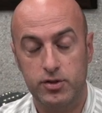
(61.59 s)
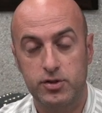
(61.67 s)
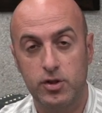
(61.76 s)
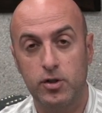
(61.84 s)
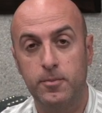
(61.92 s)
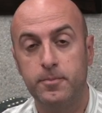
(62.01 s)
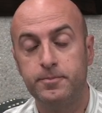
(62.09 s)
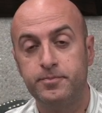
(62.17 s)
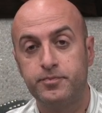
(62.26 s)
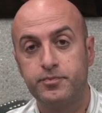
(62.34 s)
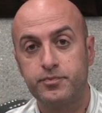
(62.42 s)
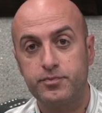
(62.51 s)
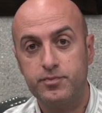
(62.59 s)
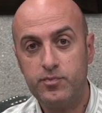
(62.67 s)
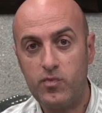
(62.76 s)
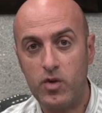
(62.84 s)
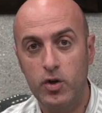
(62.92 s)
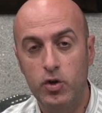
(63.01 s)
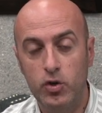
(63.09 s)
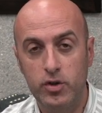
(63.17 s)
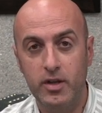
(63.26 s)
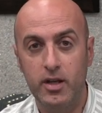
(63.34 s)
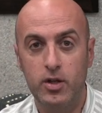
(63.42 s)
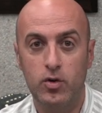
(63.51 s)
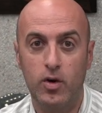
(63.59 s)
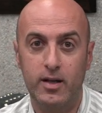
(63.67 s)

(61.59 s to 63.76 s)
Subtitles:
So you need to